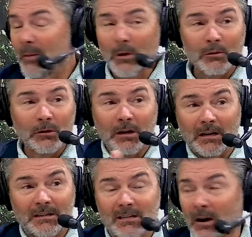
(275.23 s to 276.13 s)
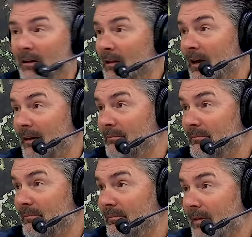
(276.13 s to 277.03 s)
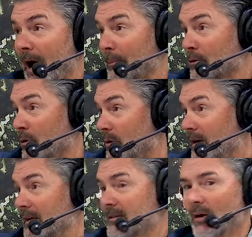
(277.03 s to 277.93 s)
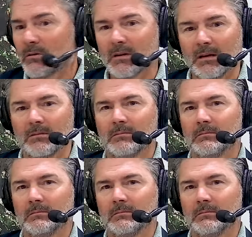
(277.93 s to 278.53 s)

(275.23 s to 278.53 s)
we were looking at these online opportunities, and I was like,